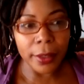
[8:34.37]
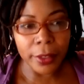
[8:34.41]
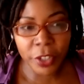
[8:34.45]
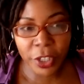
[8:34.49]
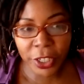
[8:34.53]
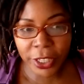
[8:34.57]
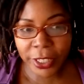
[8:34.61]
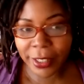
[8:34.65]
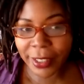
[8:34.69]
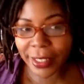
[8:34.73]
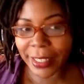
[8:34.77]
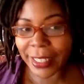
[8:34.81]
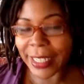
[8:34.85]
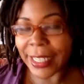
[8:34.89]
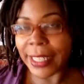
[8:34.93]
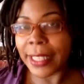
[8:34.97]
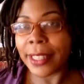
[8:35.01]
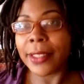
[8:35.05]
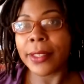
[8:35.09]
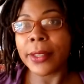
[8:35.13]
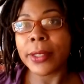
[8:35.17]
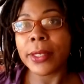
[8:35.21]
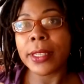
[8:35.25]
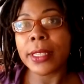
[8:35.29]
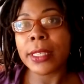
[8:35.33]
just
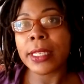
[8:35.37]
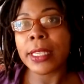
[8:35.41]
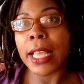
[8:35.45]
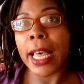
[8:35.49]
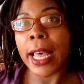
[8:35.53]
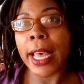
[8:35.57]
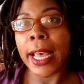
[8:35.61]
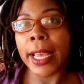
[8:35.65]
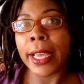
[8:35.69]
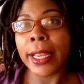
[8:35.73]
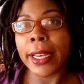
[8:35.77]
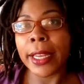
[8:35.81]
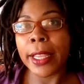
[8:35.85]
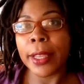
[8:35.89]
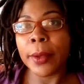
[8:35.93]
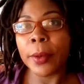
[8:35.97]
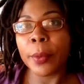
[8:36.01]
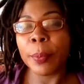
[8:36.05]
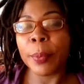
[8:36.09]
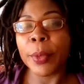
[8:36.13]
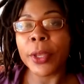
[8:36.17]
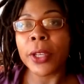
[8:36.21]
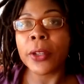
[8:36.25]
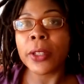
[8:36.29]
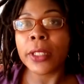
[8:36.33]
in the society,
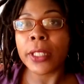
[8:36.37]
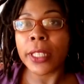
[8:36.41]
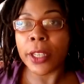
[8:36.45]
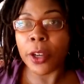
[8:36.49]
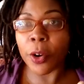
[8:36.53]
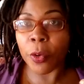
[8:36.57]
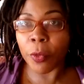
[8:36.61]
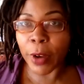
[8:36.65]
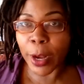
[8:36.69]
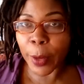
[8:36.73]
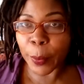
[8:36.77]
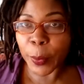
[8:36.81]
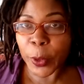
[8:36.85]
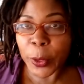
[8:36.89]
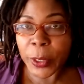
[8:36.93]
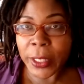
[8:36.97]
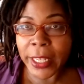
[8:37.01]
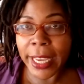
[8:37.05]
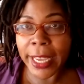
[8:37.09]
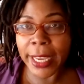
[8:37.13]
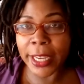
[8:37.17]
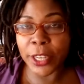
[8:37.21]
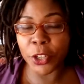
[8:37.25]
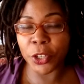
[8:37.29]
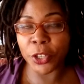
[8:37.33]
building a
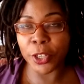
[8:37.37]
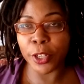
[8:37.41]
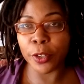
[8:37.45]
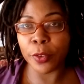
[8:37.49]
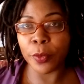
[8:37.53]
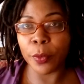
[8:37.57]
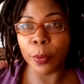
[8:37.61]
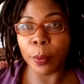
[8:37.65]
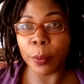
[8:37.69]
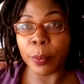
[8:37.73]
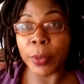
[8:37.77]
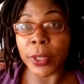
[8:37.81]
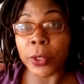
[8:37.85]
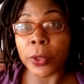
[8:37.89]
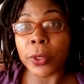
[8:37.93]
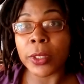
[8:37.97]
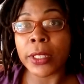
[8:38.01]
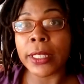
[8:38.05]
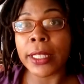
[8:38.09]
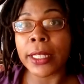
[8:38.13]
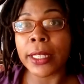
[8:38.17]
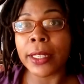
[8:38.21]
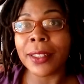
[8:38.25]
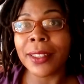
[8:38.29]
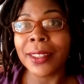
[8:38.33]
reputation,
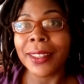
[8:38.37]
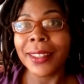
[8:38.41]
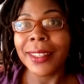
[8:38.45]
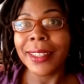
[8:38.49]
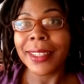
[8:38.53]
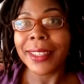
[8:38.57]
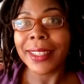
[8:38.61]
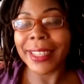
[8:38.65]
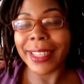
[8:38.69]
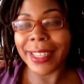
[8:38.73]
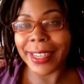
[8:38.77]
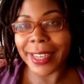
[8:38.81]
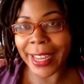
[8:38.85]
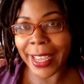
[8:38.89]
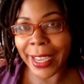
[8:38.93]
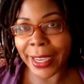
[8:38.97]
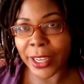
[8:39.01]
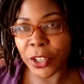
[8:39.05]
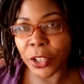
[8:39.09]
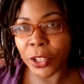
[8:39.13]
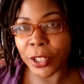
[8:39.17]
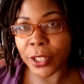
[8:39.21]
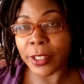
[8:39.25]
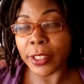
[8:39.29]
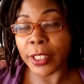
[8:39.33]
building
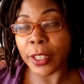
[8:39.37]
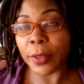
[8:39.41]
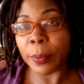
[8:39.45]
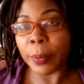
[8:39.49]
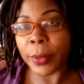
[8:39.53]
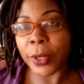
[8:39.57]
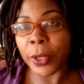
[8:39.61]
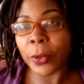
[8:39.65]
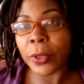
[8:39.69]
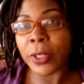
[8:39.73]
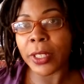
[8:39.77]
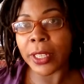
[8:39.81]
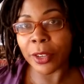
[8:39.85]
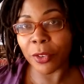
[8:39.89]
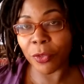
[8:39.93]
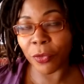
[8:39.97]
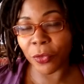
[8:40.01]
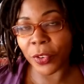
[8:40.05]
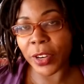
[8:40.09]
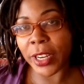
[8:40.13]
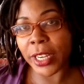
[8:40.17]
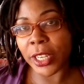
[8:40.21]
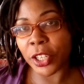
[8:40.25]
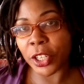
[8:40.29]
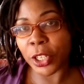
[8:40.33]
connections, and building
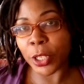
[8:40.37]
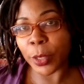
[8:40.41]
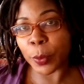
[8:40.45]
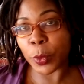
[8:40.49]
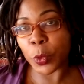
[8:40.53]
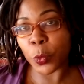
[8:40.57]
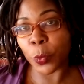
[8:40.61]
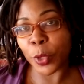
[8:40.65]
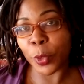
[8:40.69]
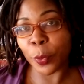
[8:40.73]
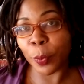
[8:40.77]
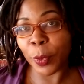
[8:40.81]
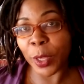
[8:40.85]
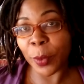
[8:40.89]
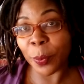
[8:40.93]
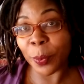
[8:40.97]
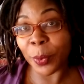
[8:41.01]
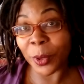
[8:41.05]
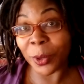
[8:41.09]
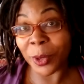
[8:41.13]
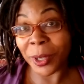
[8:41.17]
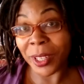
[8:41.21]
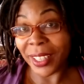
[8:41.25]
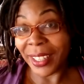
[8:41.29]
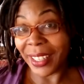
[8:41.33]
friendships with
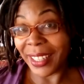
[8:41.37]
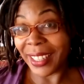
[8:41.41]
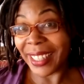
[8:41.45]
people,